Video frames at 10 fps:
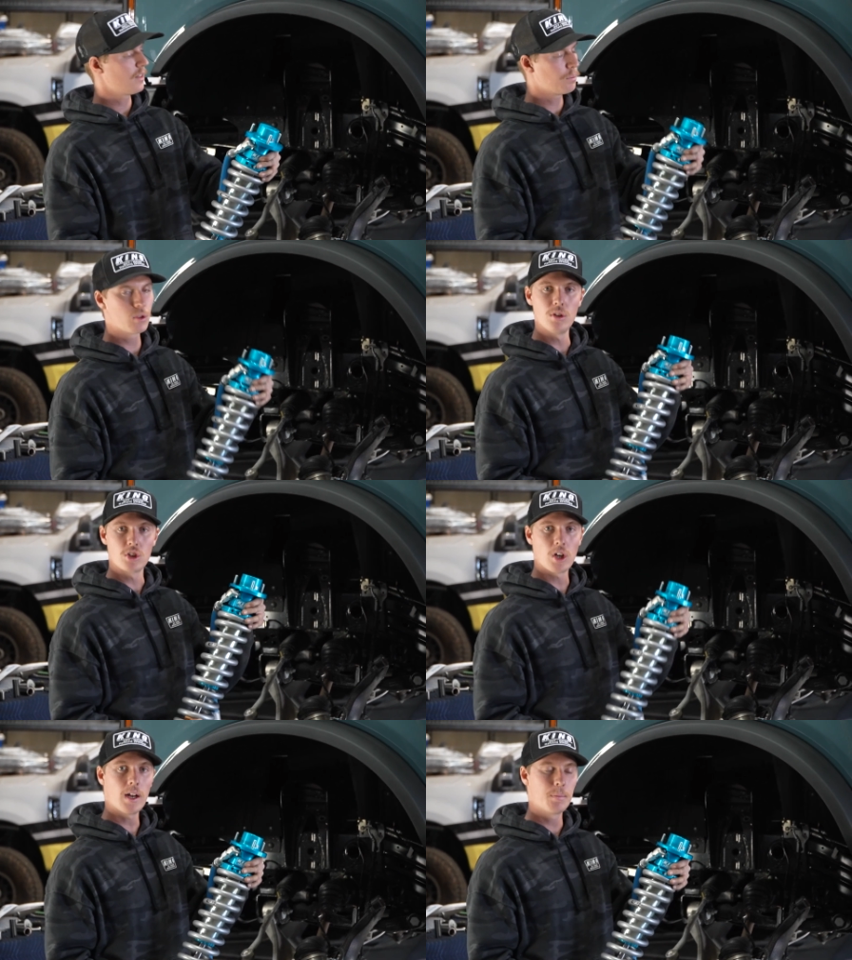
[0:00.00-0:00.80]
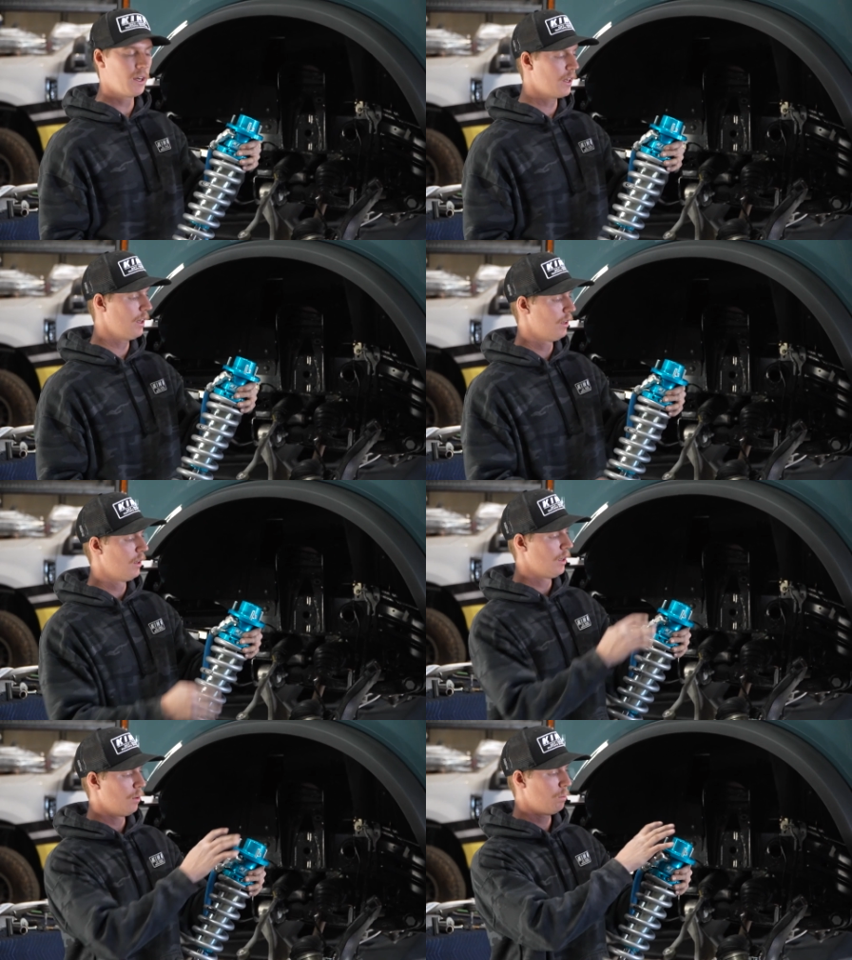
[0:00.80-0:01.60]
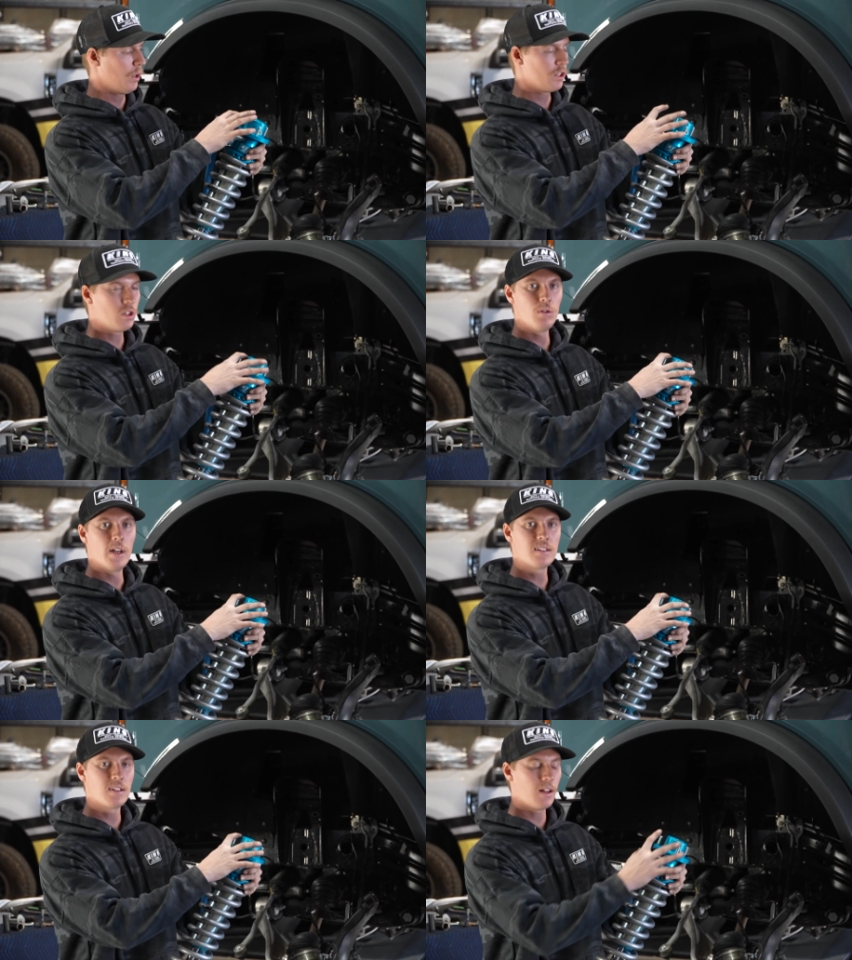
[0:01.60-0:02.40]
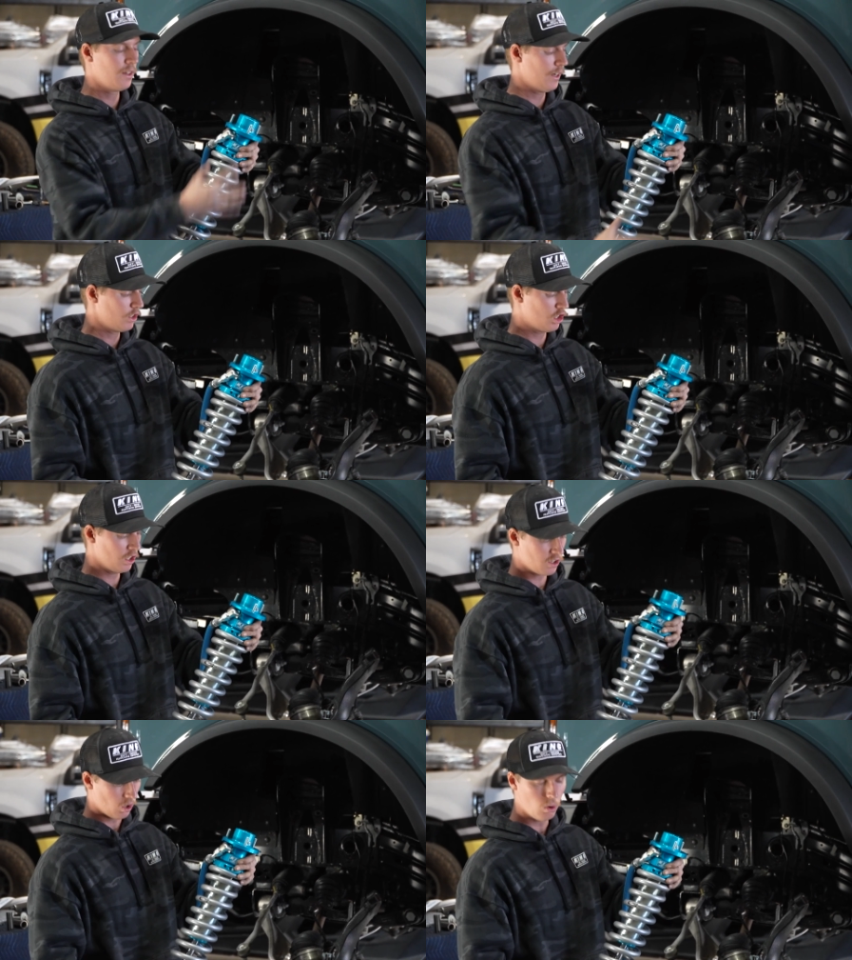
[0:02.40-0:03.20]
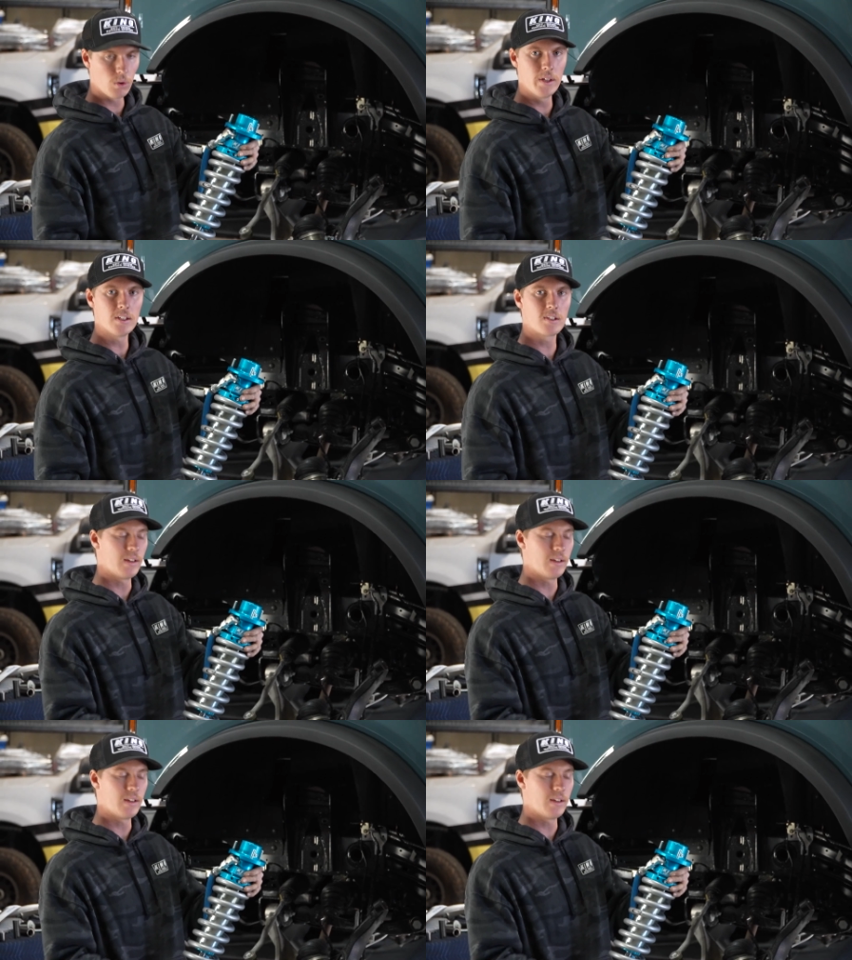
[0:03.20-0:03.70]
up through the shock bucket, put two nuts on there just to hold it so